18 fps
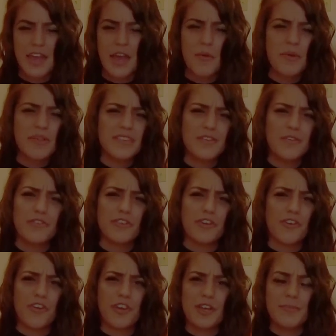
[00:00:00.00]
wasn't using
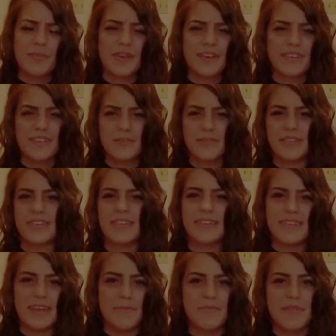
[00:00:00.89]
cream because it was the
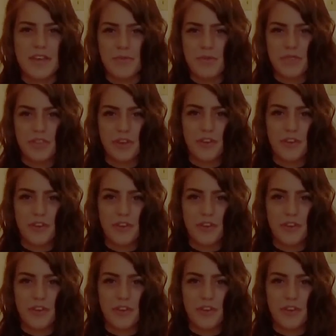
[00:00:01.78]
same thing with